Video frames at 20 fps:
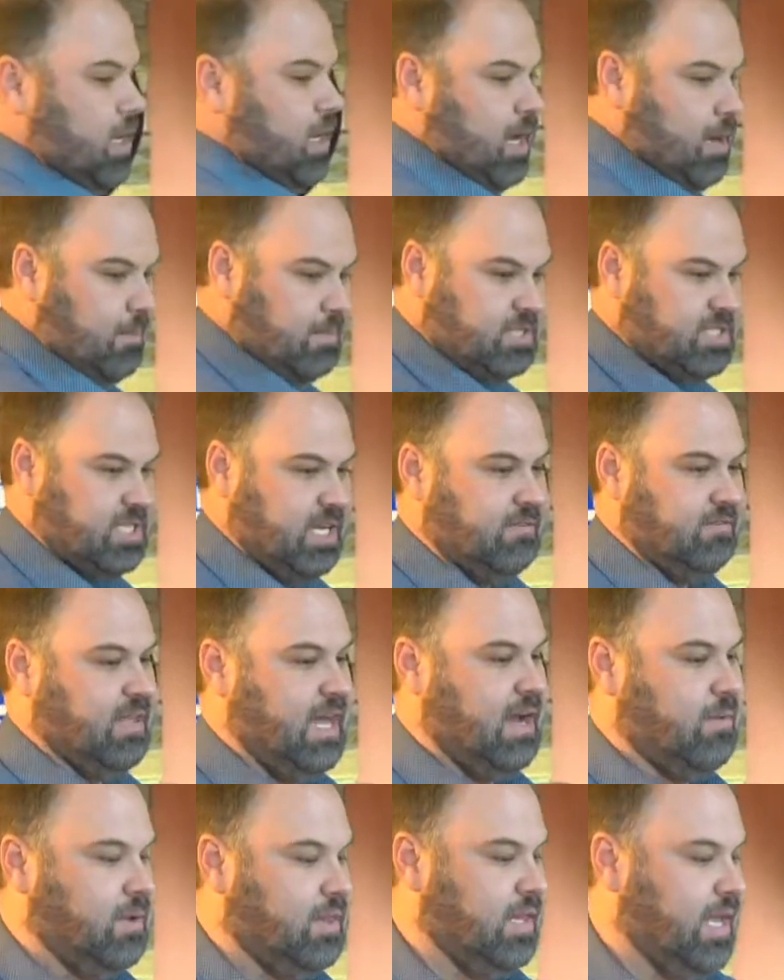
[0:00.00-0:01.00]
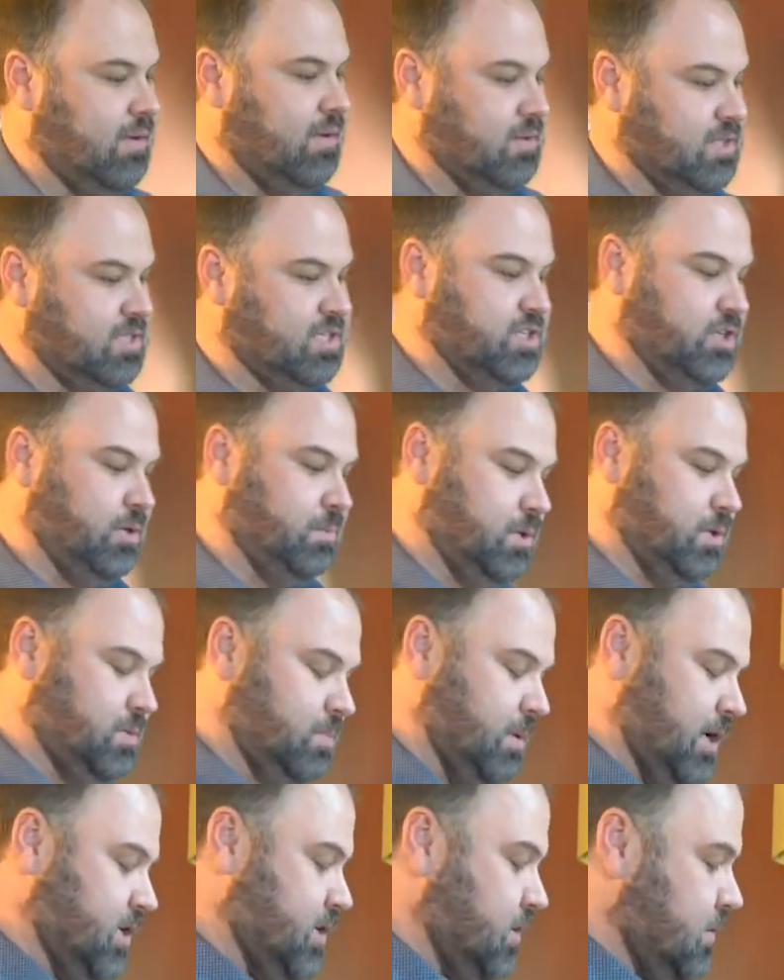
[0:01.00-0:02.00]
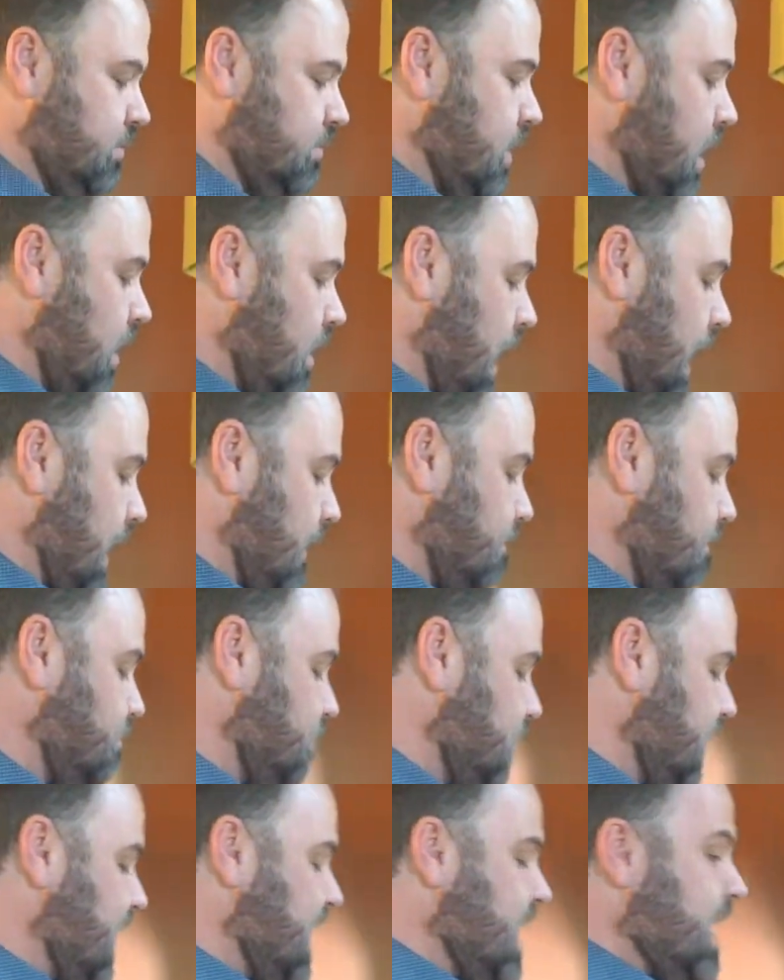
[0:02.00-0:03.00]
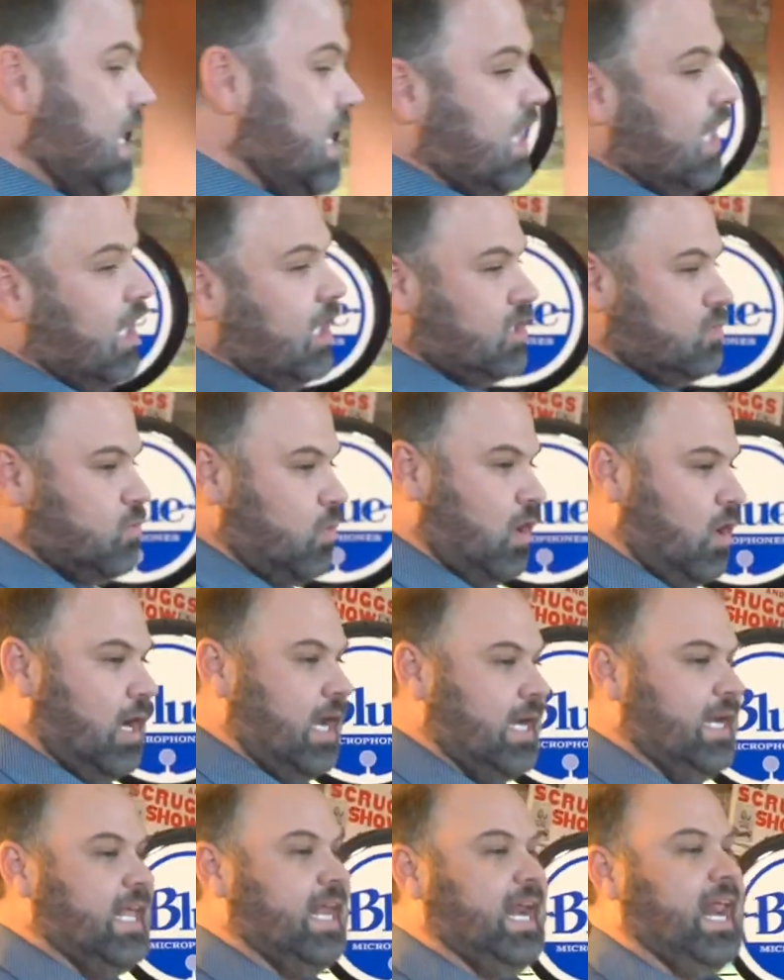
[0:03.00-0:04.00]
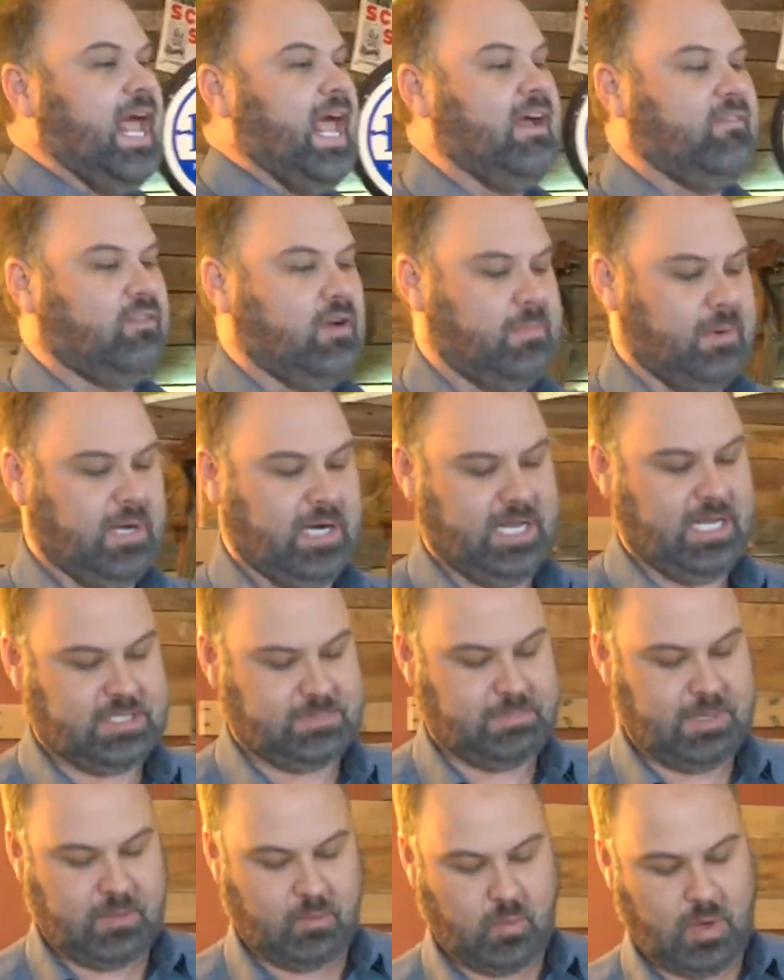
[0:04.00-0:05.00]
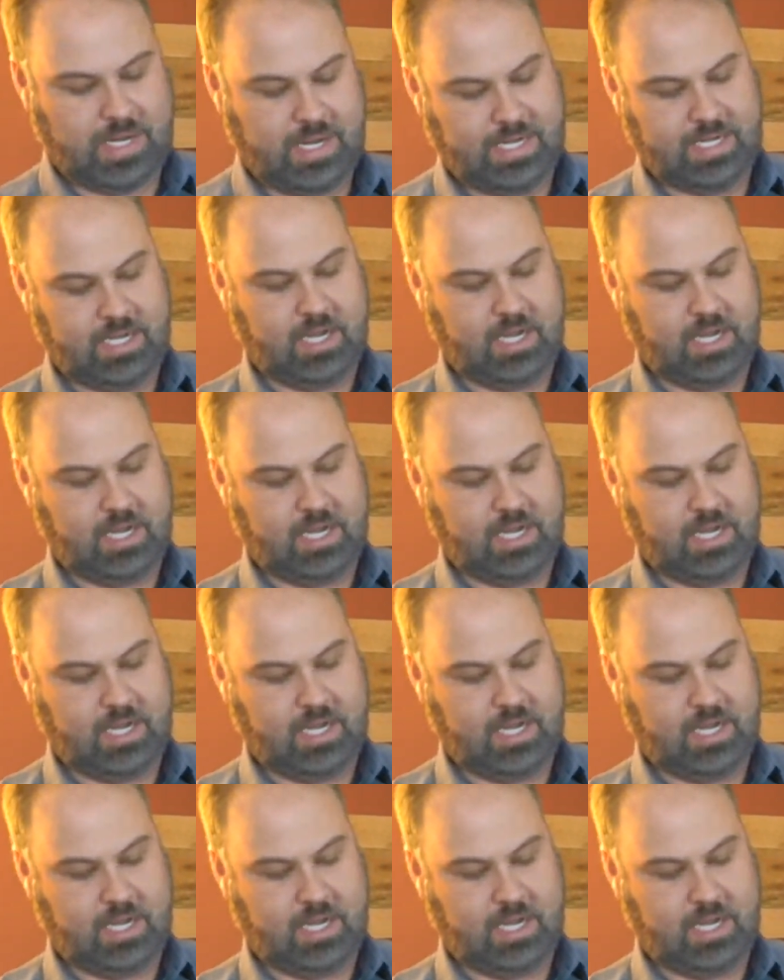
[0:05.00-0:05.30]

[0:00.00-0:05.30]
I'm going to save that one. That one's super special. All right. Here's one that everybody has been waiting